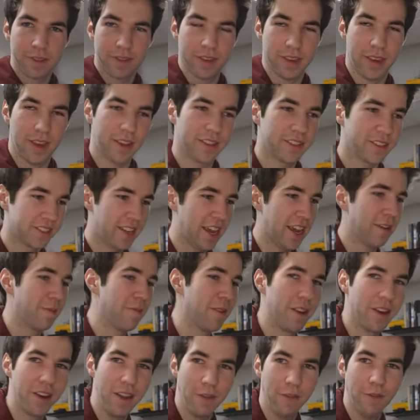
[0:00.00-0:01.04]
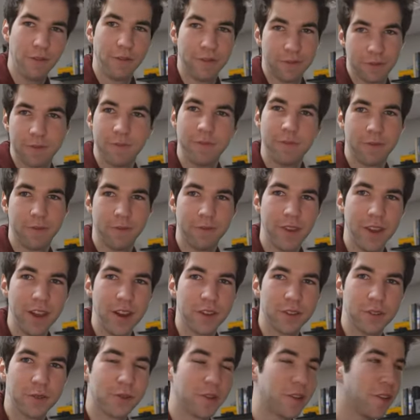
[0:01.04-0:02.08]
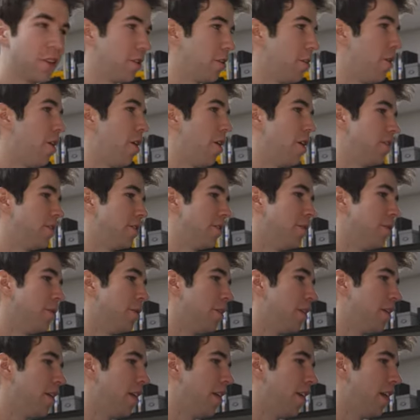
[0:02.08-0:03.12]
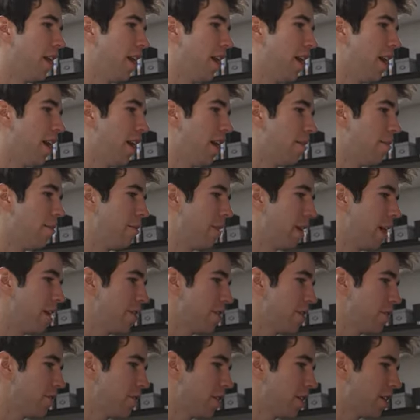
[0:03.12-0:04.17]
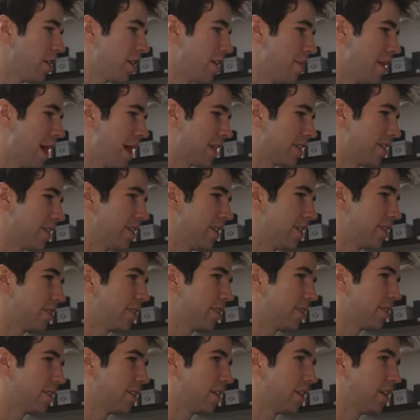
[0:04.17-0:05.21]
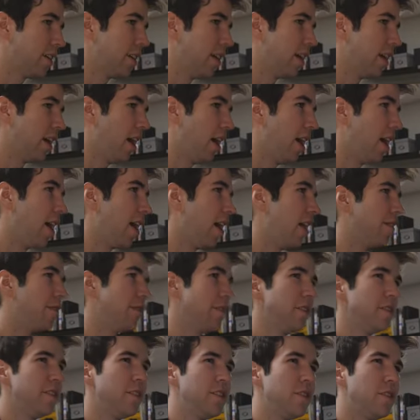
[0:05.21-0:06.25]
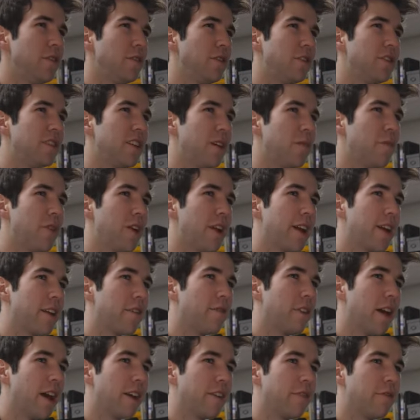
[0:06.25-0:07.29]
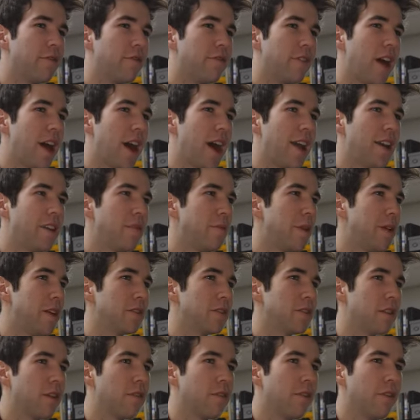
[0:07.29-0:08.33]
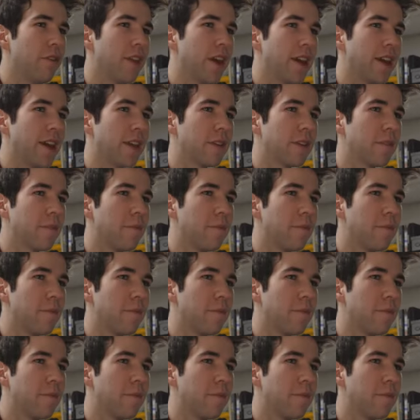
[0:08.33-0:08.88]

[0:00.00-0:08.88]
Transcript: like, segment of fears we can go on to. I think we can come back to this. This is the only subreddit I can find based off of, like,